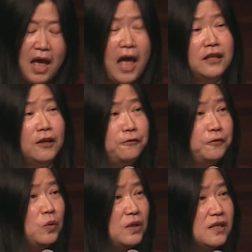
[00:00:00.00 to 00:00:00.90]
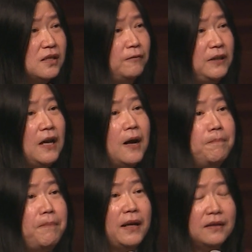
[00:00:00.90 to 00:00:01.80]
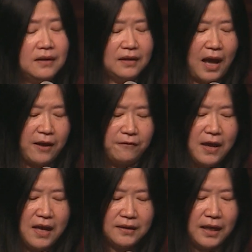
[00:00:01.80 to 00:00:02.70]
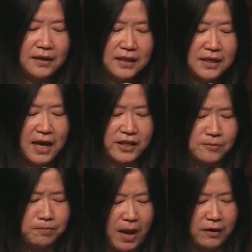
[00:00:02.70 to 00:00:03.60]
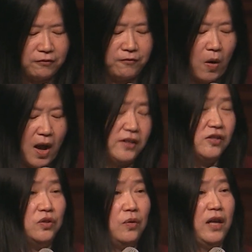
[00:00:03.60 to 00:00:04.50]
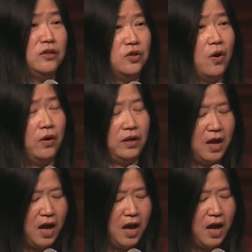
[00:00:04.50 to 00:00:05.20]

and the fullness of the abundant life that He has meant for us to enjoy.